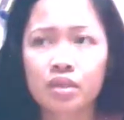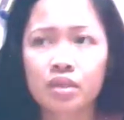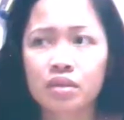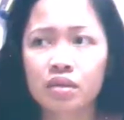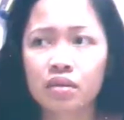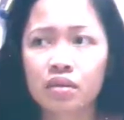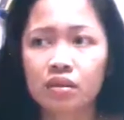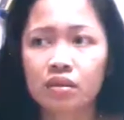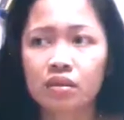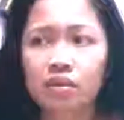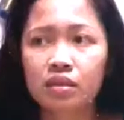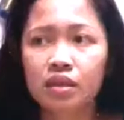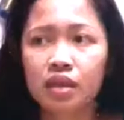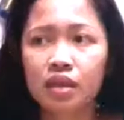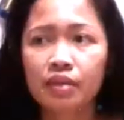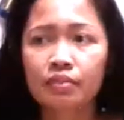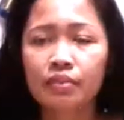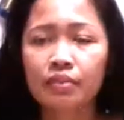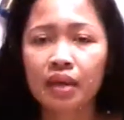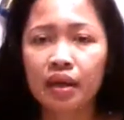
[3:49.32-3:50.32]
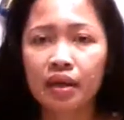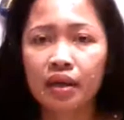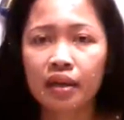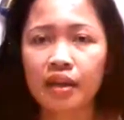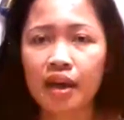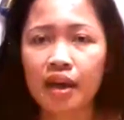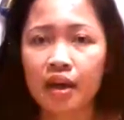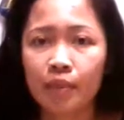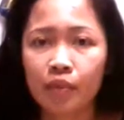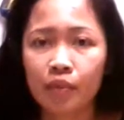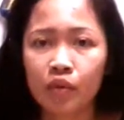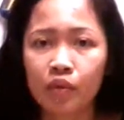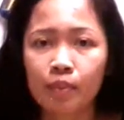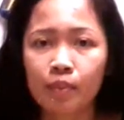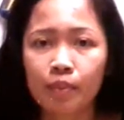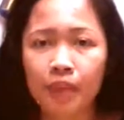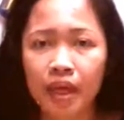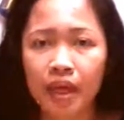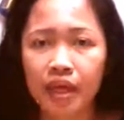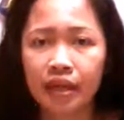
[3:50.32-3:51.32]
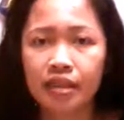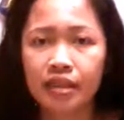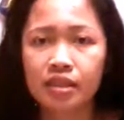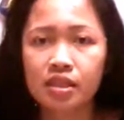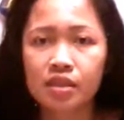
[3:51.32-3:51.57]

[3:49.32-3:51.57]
what's called and my apple pie